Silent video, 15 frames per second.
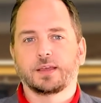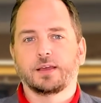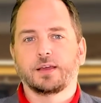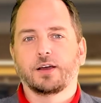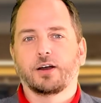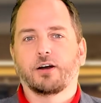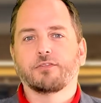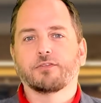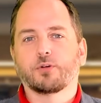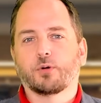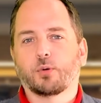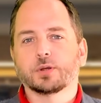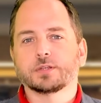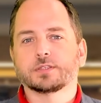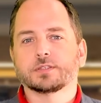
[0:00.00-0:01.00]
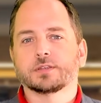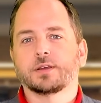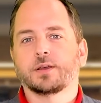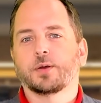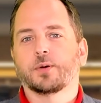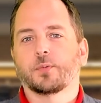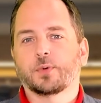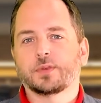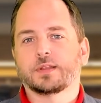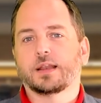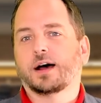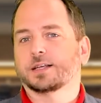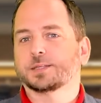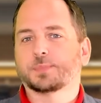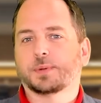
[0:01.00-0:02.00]
Of course, with
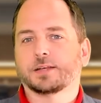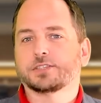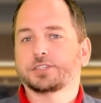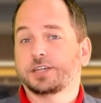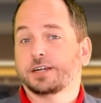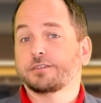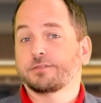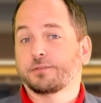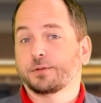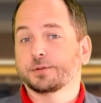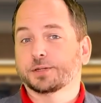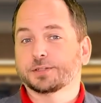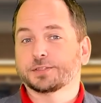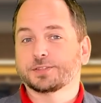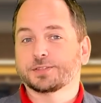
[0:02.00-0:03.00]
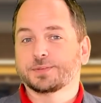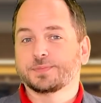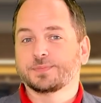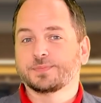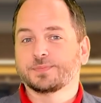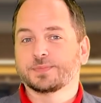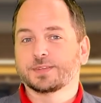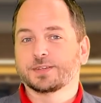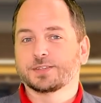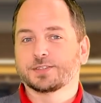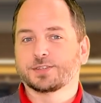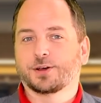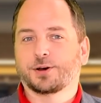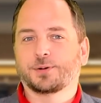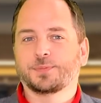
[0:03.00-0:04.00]
LastPass shared folders.
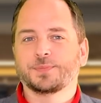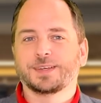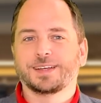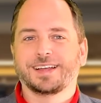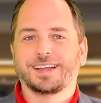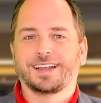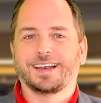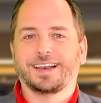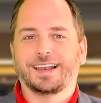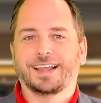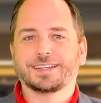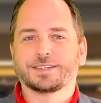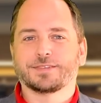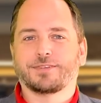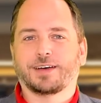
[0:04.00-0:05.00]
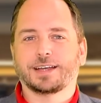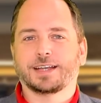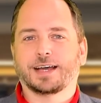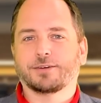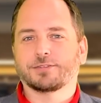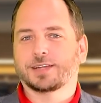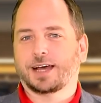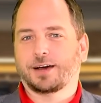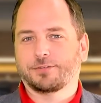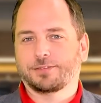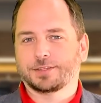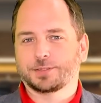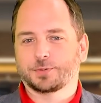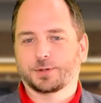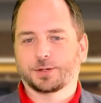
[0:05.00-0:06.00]
So let's find out how
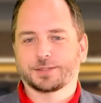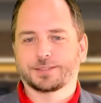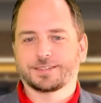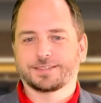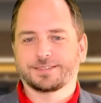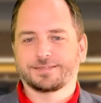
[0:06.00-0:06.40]
this works.